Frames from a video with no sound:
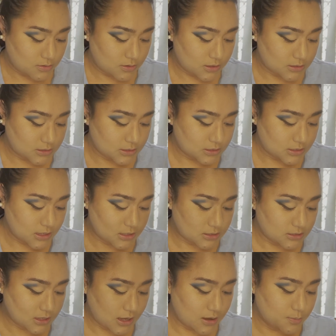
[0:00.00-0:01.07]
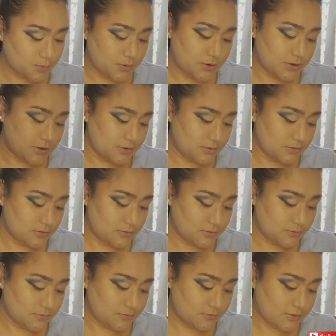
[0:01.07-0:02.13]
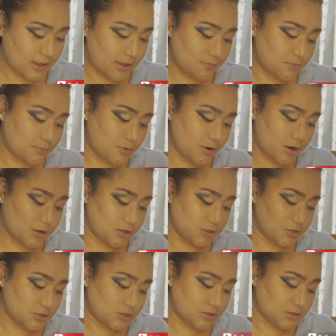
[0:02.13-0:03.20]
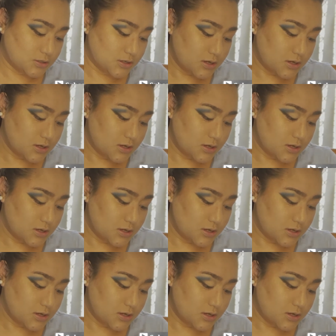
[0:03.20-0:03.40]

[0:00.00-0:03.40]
This is a tapered flat brush,